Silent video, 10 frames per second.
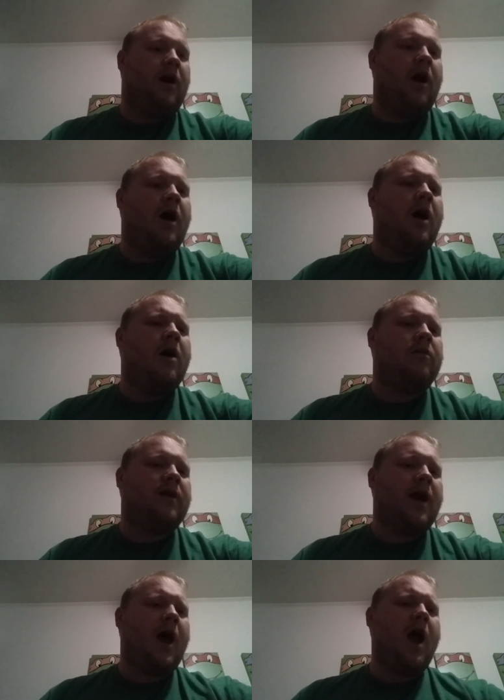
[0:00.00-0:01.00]

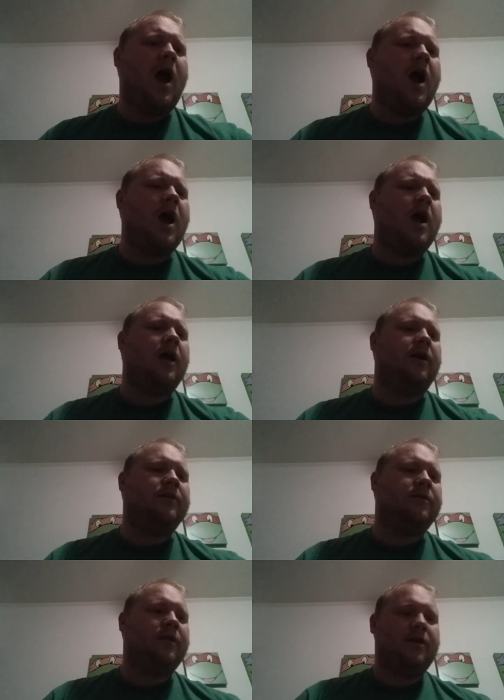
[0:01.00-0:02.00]
Okay.
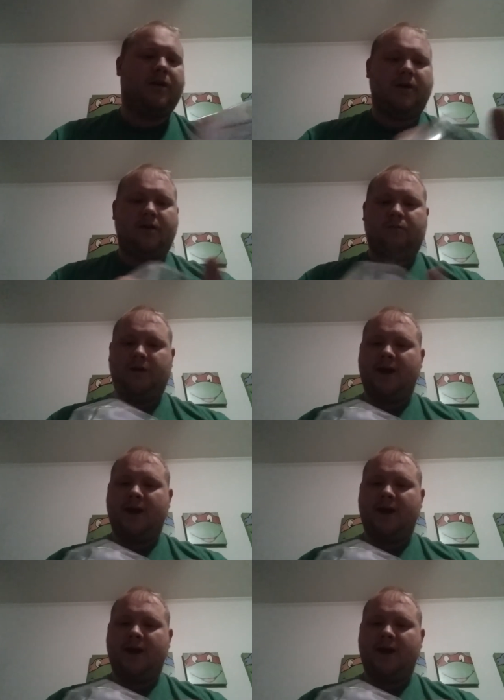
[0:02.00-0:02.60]
We